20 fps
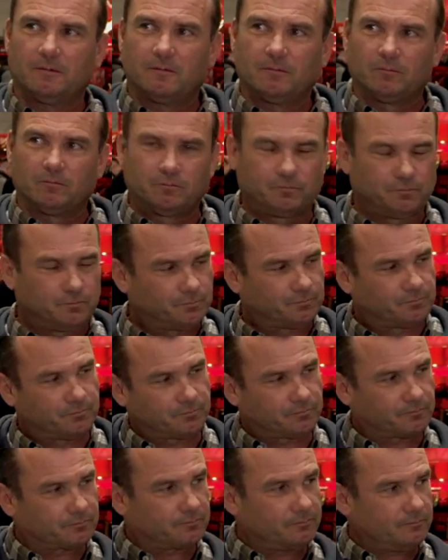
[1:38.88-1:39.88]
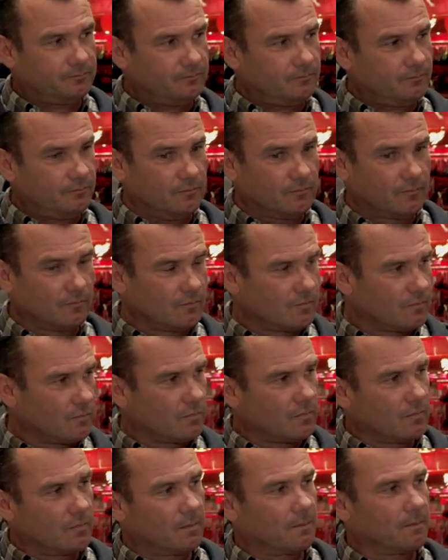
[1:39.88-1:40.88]

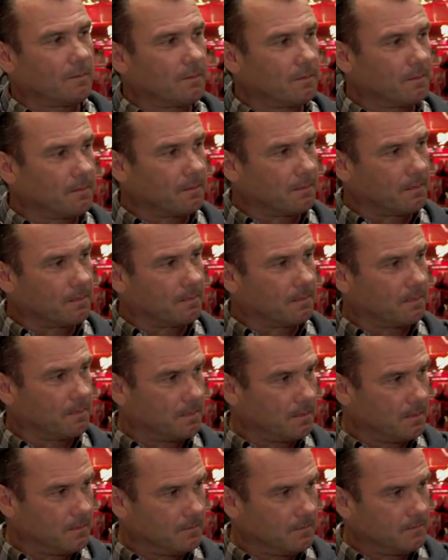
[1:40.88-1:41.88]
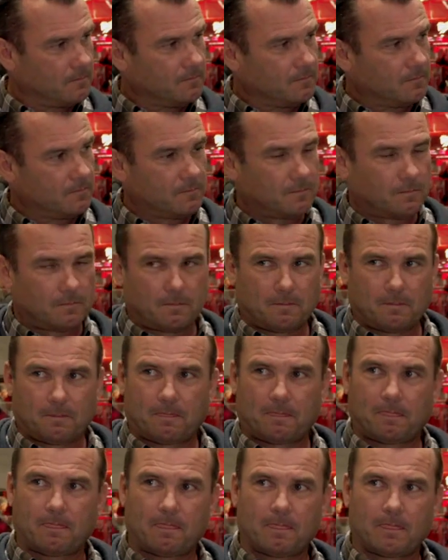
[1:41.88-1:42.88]

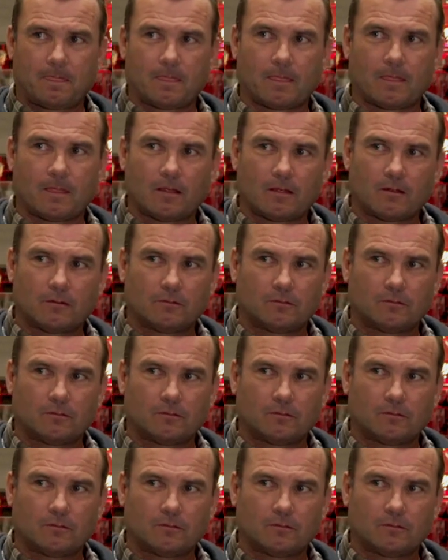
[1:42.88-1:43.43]
This person isn't speaking.